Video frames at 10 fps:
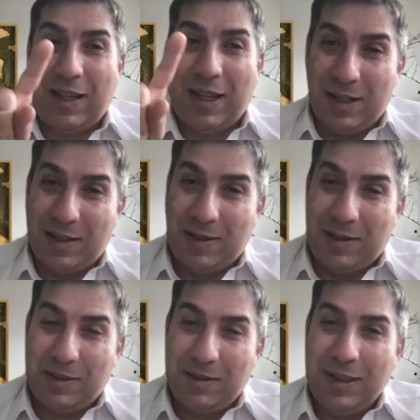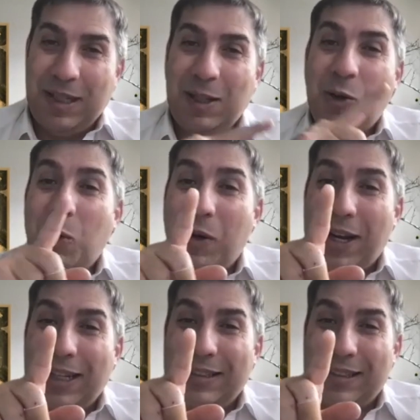as
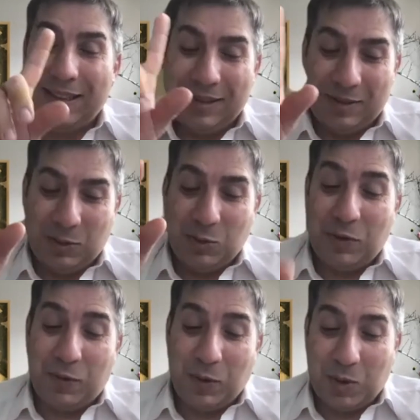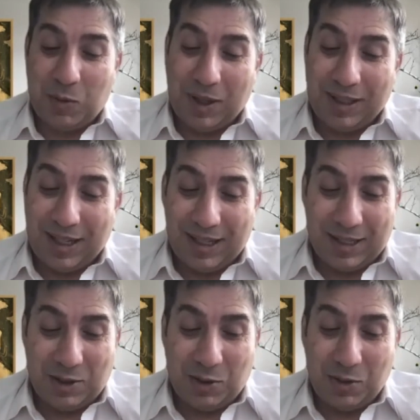connecting to the first one that I
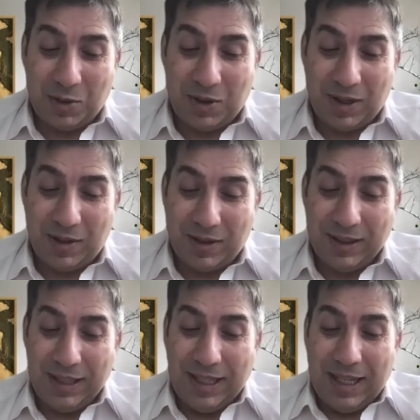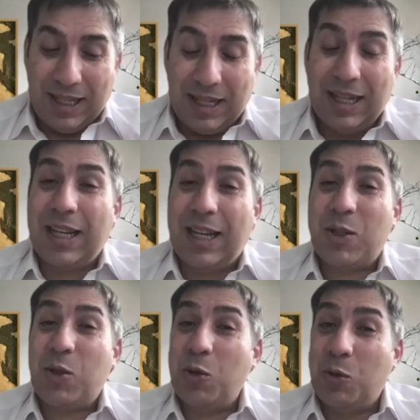asked you earlier. I
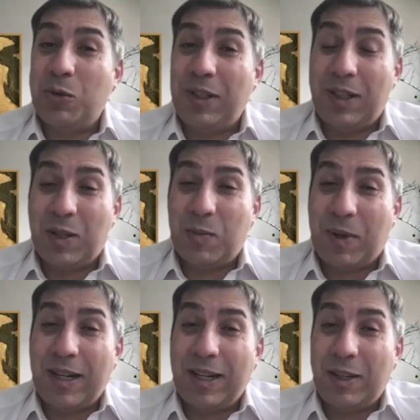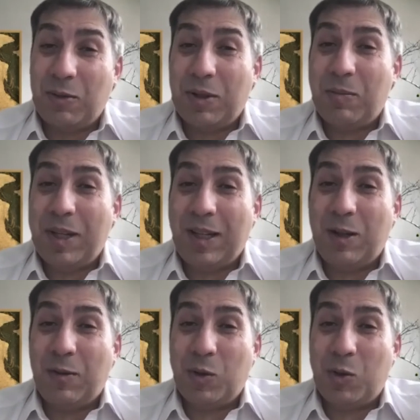asked you who did inspire you at the
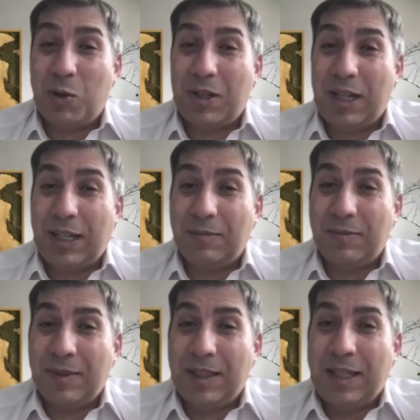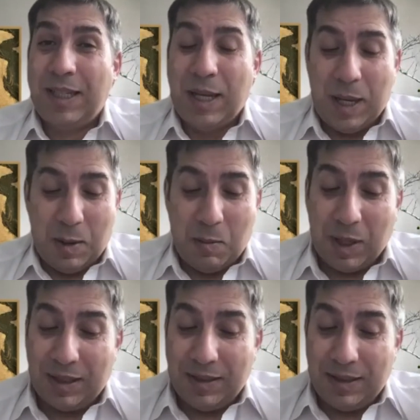beginning of your journey.
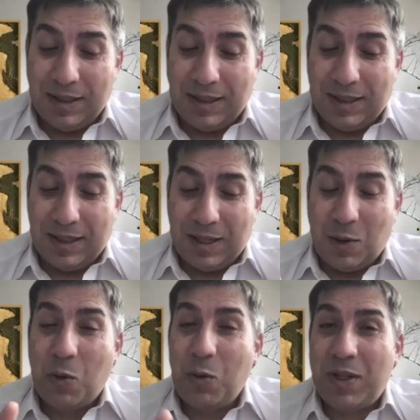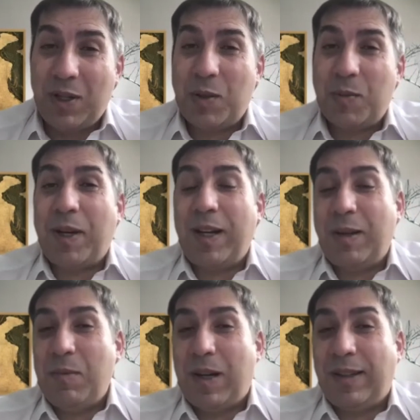But who is
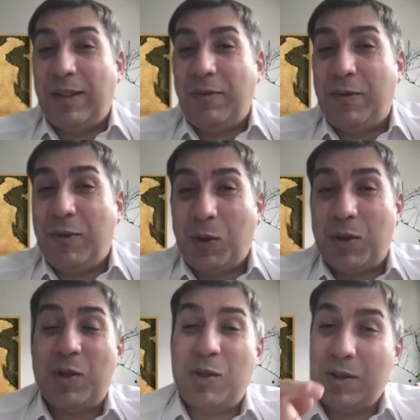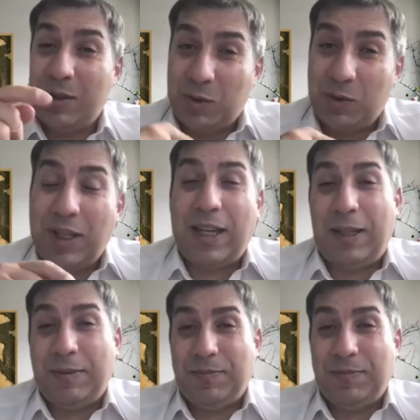inspiring Martin Faulks today?